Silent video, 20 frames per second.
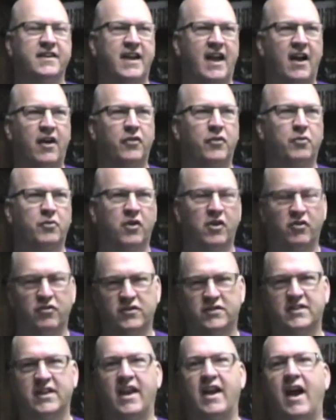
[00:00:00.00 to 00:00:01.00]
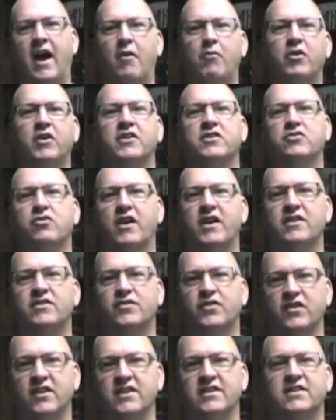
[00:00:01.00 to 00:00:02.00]
down the road say, I want to
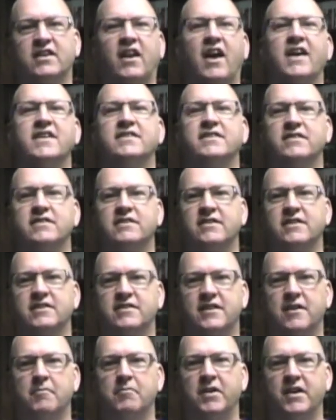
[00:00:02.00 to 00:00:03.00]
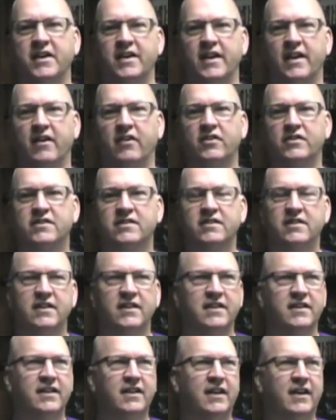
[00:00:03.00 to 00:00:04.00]
transfer this license to somebody else.
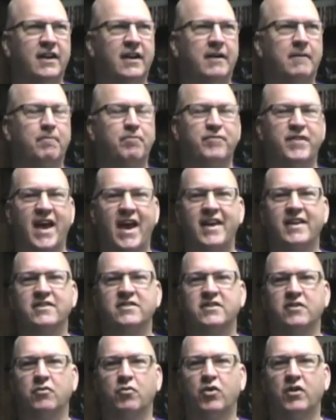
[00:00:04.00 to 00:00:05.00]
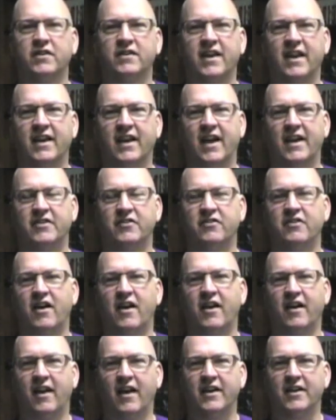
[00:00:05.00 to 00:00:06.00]
Um, that is the one thing I do
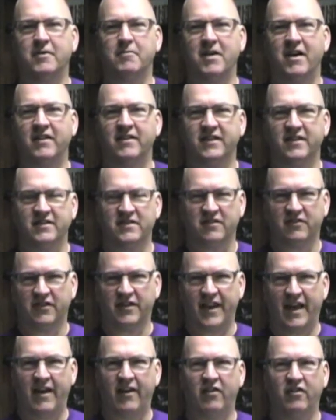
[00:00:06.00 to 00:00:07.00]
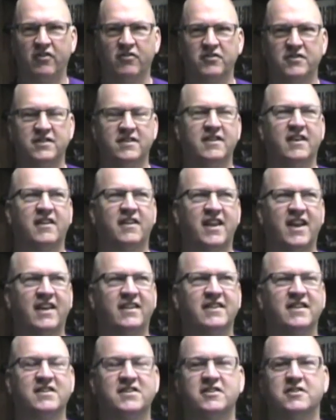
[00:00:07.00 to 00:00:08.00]
not like about digital downloads and the
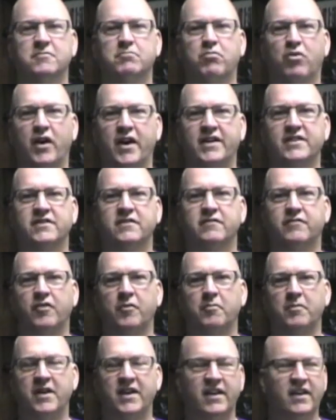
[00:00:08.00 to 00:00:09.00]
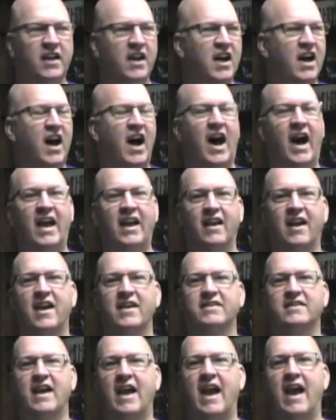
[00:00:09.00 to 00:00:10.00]
thing that just breaks it for me. I
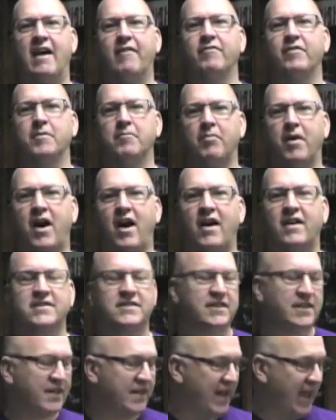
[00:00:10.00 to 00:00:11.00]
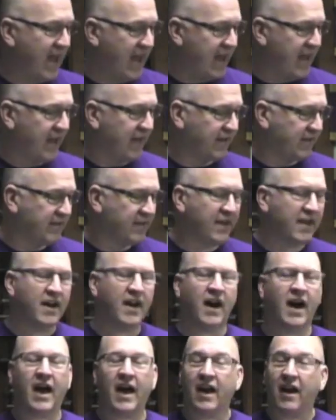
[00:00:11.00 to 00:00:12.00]
like to have the box in hand.
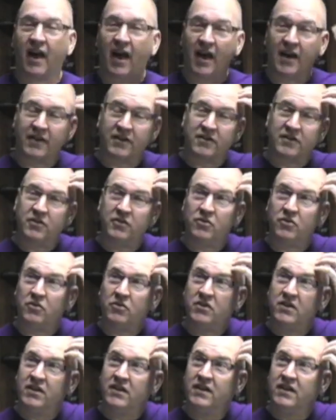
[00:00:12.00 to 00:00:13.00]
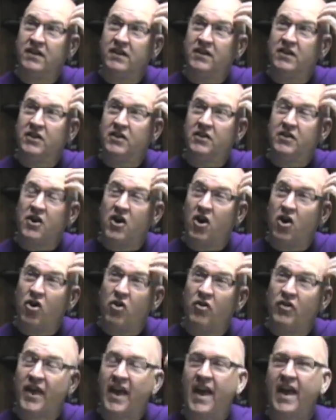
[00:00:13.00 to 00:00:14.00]
I like to
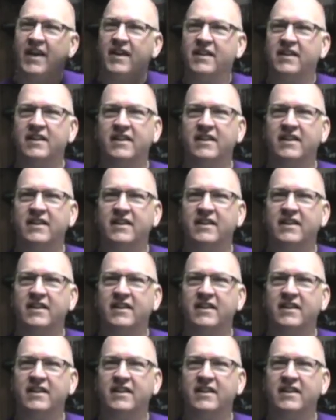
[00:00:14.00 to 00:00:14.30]
know that